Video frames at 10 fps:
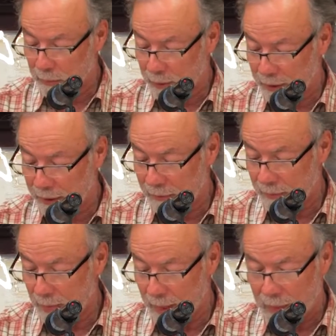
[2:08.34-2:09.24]
to believe
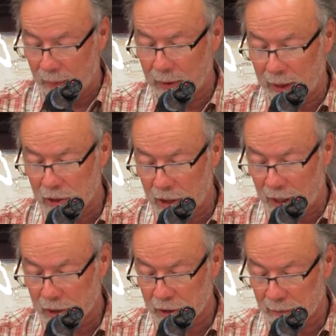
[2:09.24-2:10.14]
that the
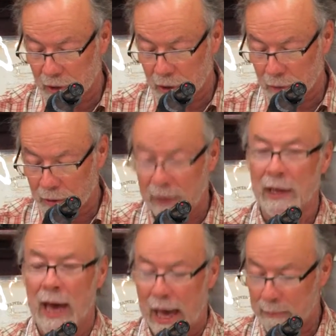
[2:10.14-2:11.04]
education of children in
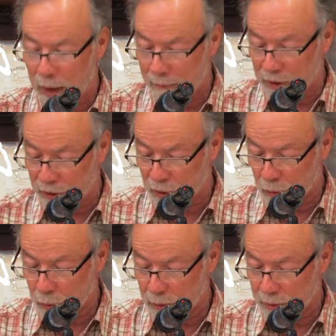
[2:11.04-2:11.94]
high poverty
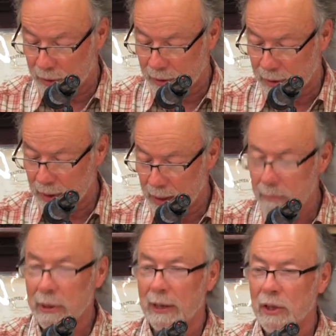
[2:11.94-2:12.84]
schools,
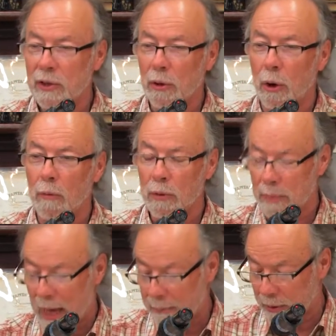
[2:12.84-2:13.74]
places
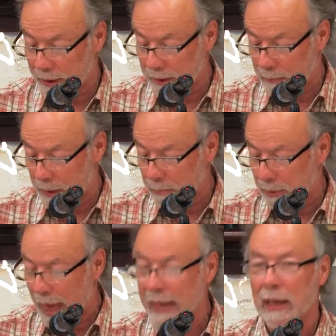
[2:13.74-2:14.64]
overpopulated by
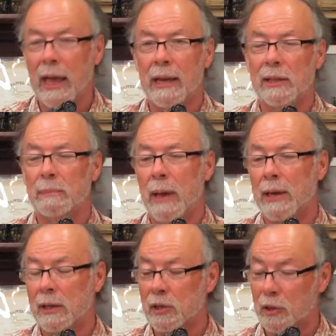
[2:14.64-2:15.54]
black and
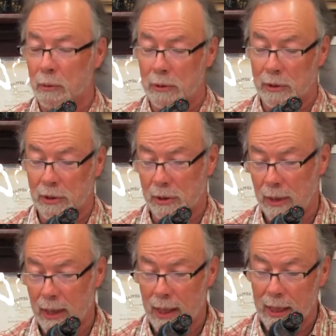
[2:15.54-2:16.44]
Hispanic students,
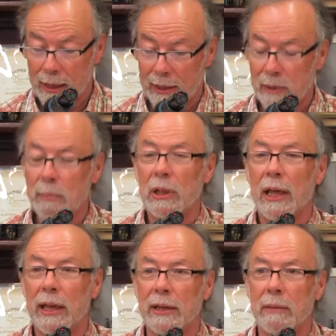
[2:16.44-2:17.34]
is
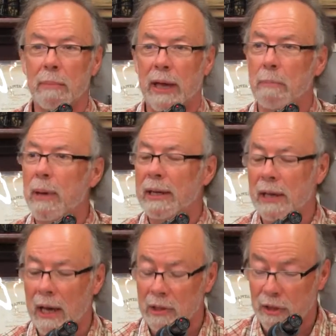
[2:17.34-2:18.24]
plagued by a
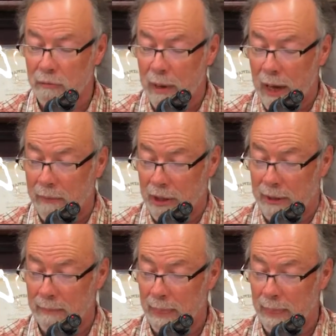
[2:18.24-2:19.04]
pedagogy of poverty